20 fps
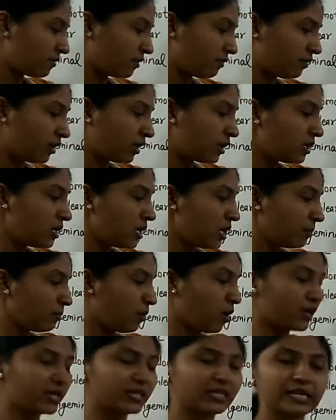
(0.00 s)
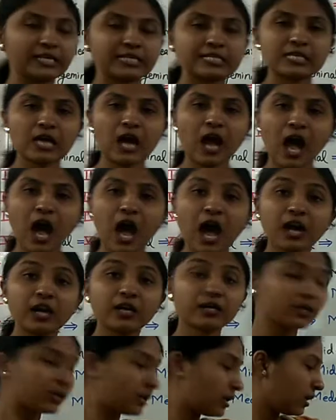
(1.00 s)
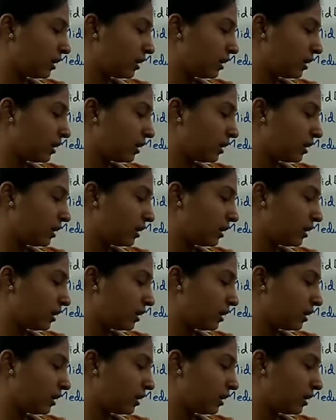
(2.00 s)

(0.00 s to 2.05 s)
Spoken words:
our body, that is heart,